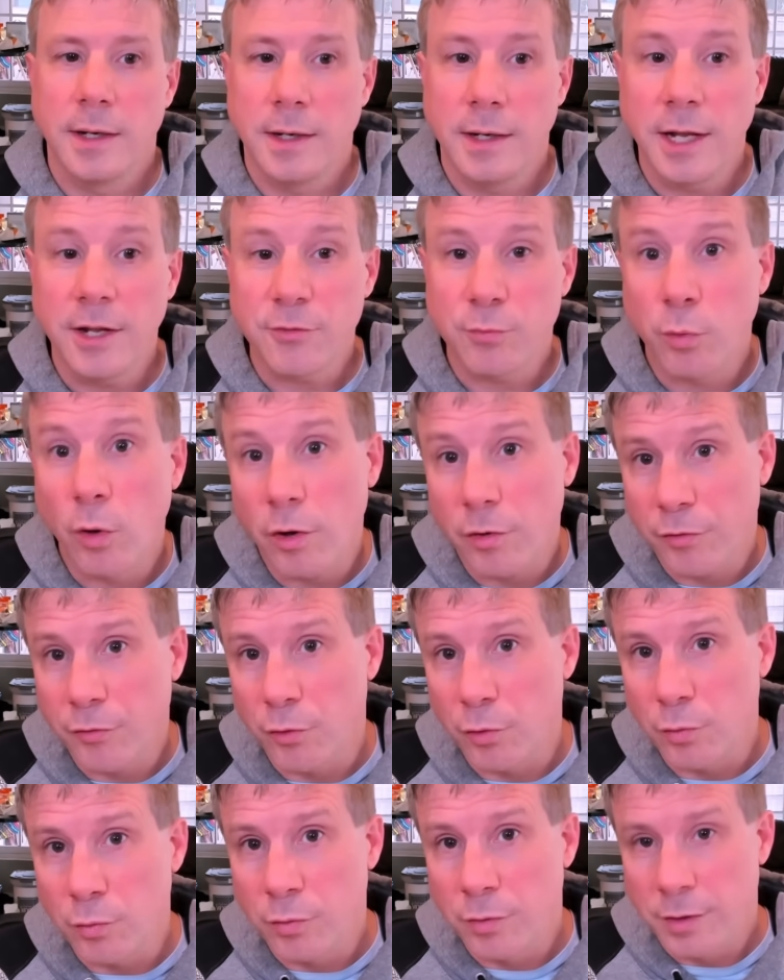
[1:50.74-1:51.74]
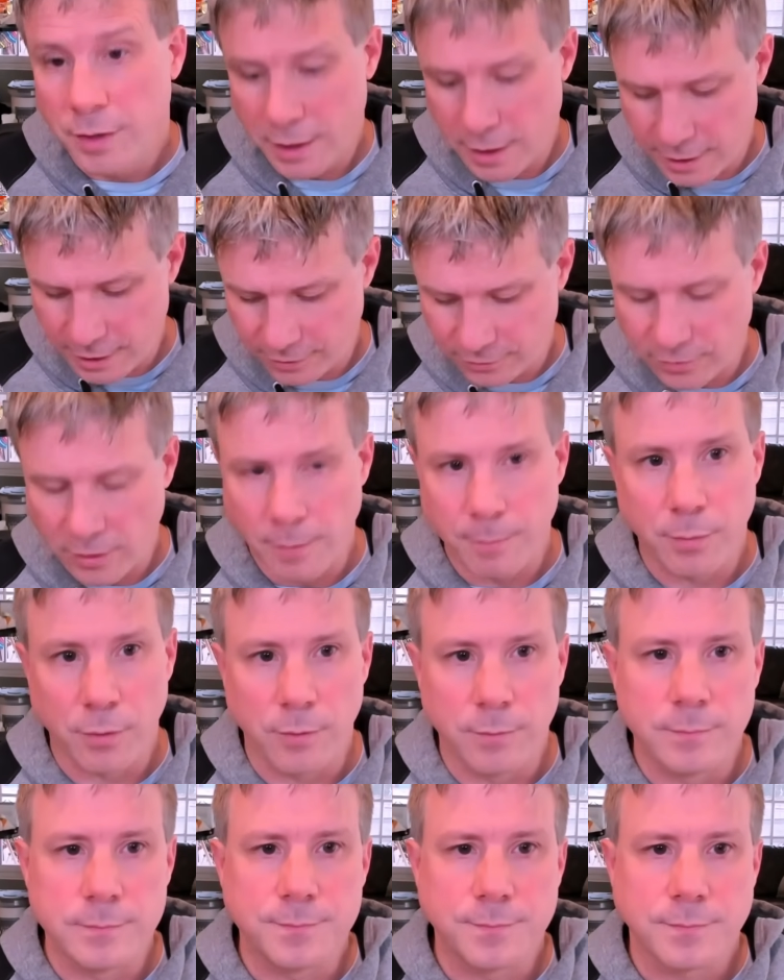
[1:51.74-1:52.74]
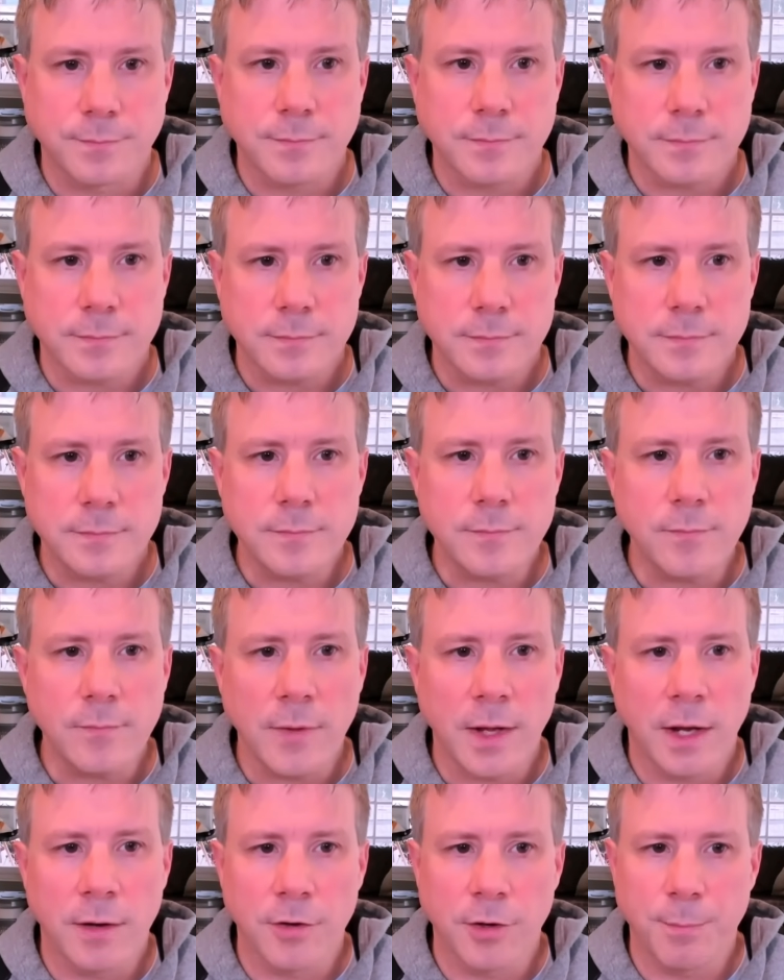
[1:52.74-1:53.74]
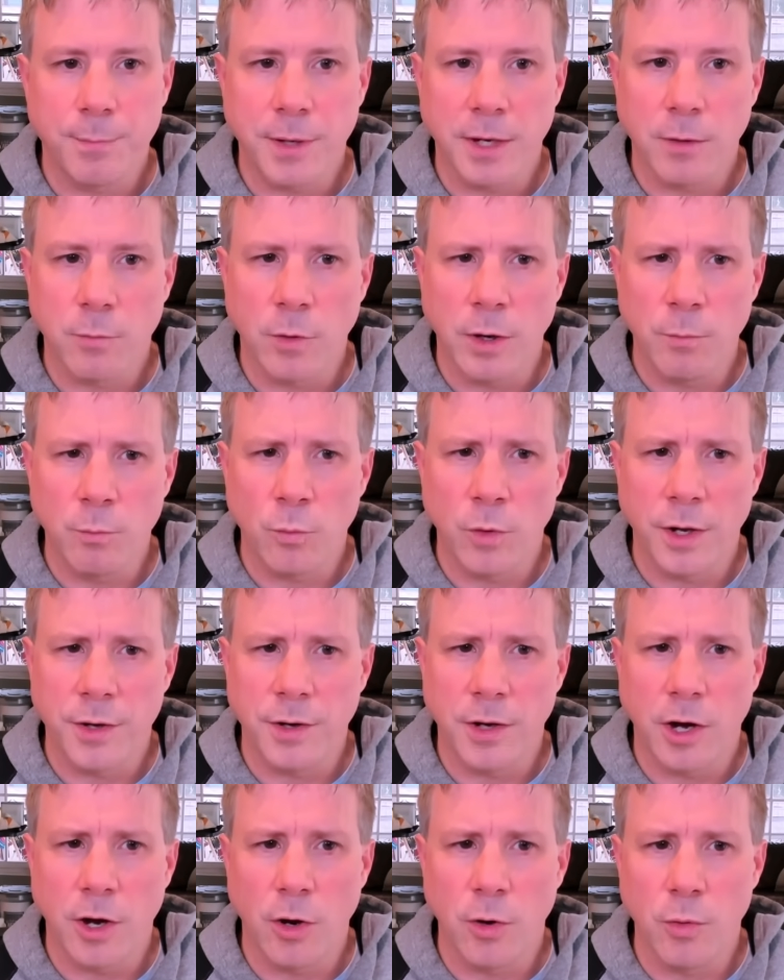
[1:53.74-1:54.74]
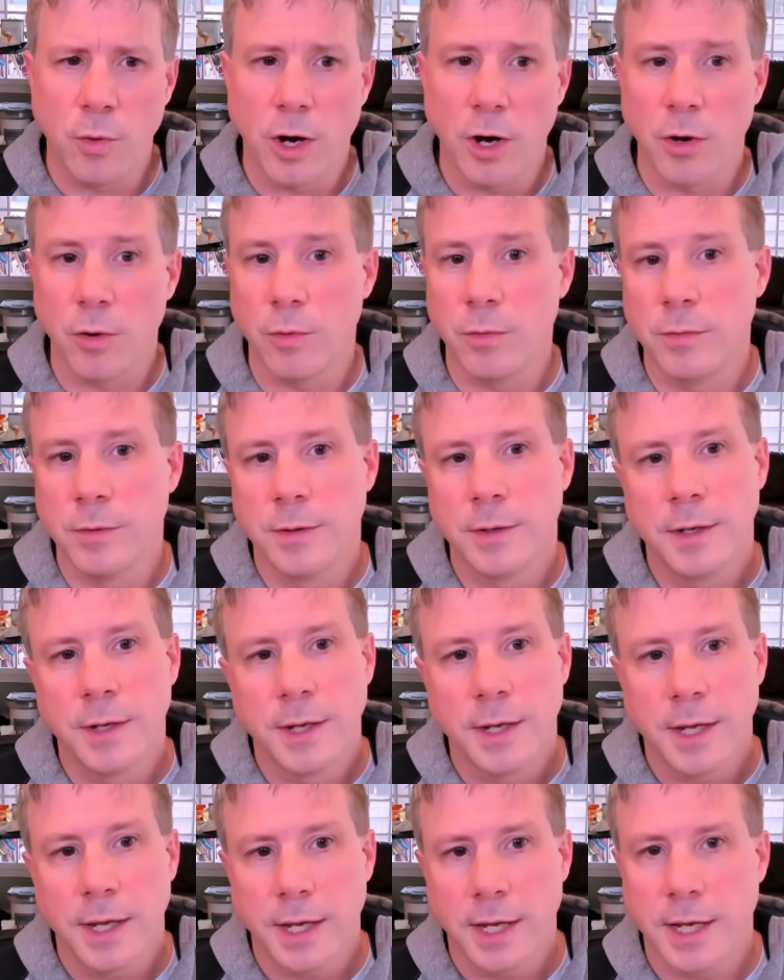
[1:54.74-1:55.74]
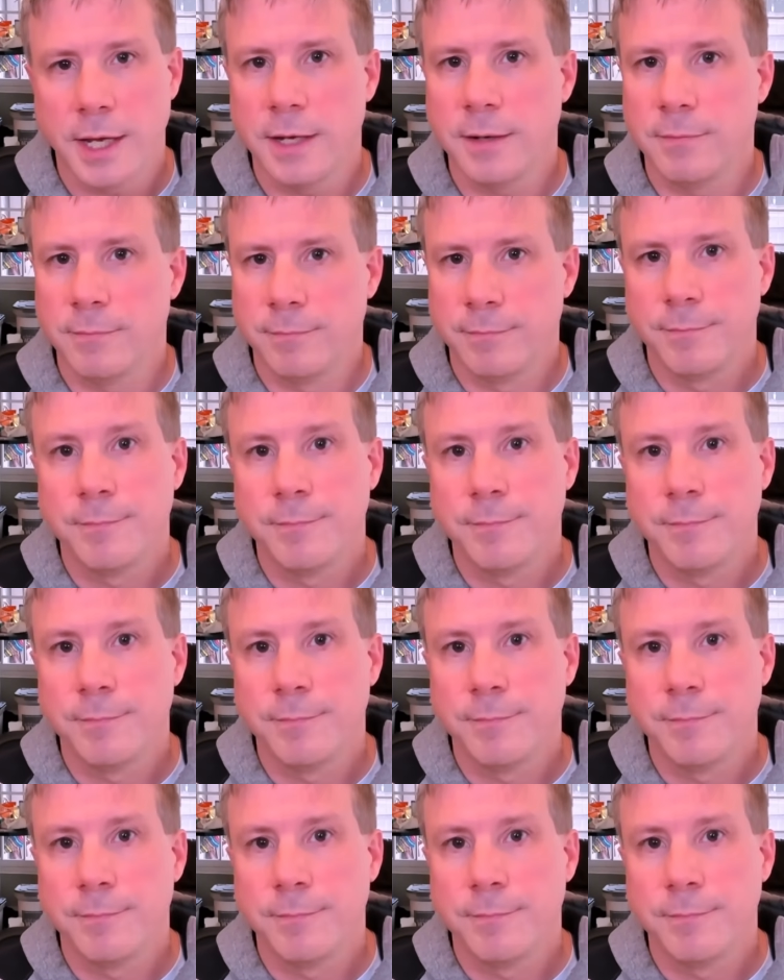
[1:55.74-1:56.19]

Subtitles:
Let's work through an example. I'm going to pick 1100 in